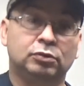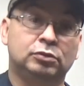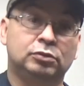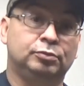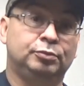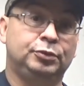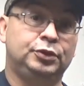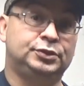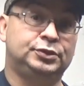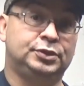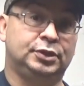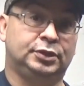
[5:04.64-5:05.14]

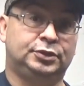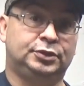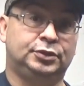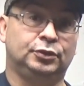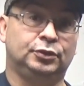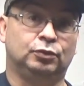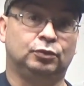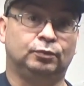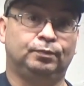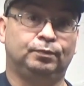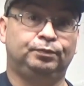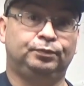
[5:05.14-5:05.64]
local music
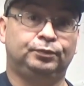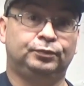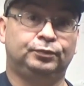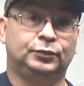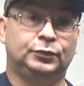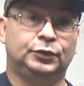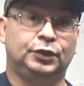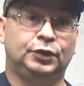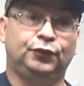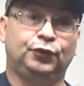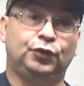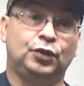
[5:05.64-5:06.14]
too.
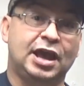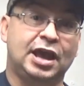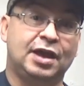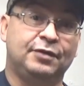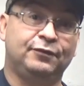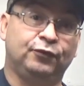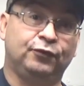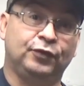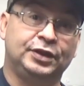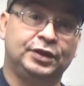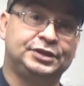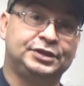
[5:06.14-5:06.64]
If you
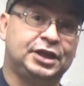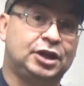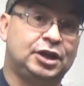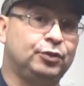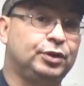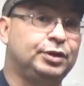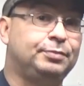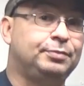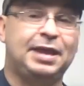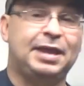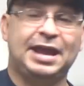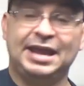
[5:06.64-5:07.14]
have friends that
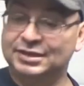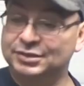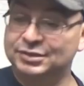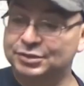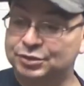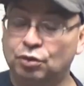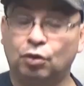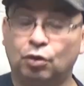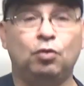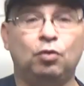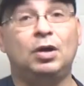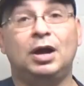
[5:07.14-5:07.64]
are in
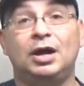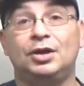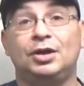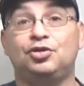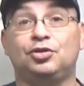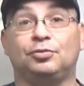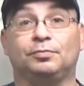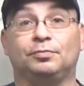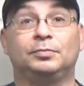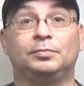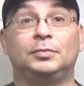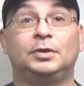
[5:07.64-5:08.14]
bands, go
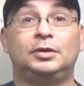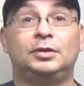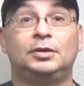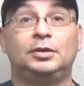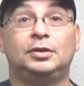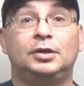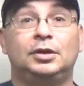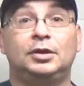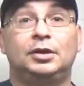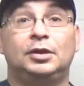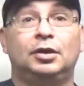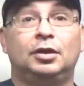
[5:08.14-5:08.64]
watch them.
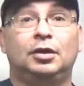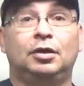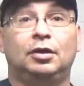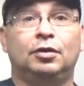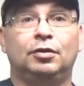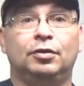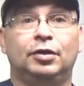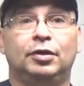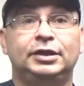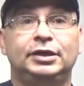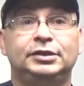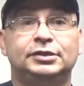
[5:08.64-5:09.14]

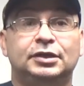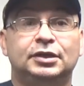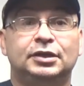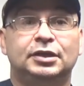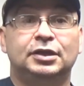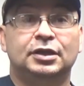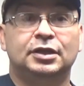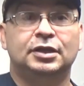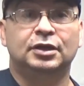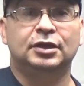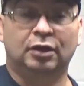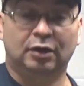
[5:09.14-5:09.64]
All right?
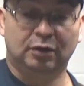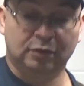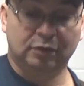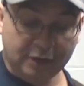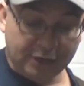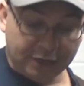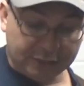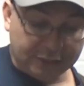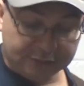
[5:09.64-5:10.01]
All